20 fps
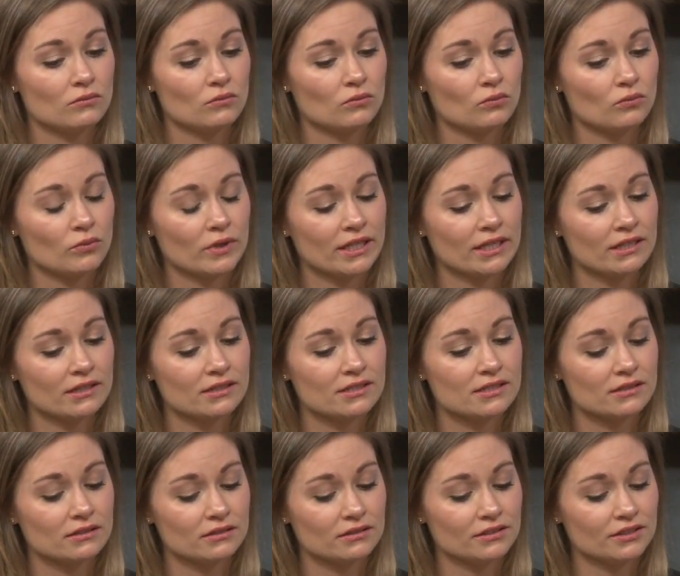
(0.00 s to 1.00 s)
We need
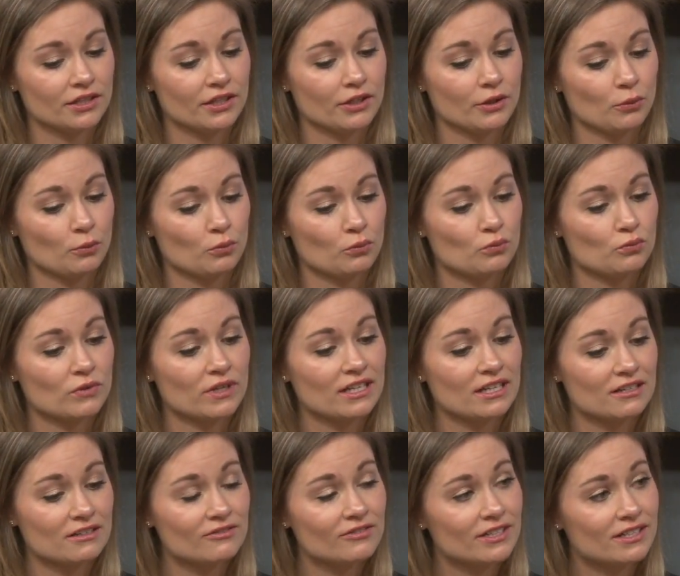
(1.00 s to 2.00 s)
to,
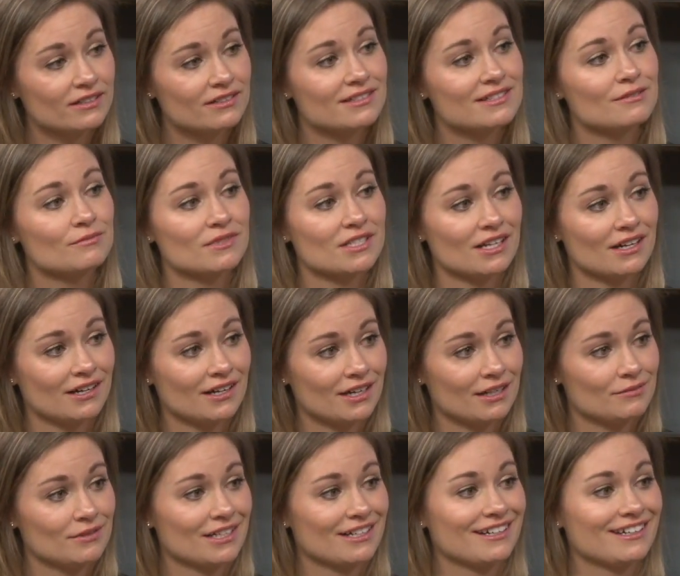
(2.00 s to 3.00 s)
give it some
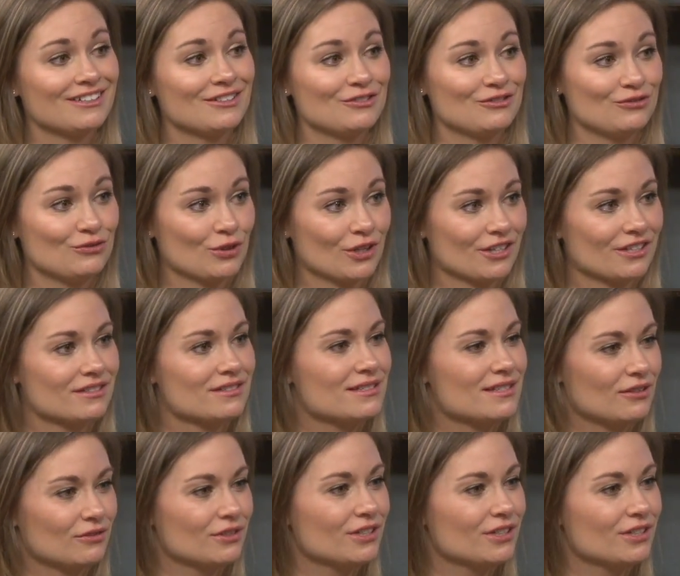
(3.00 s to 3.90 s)
time to kind of work itself.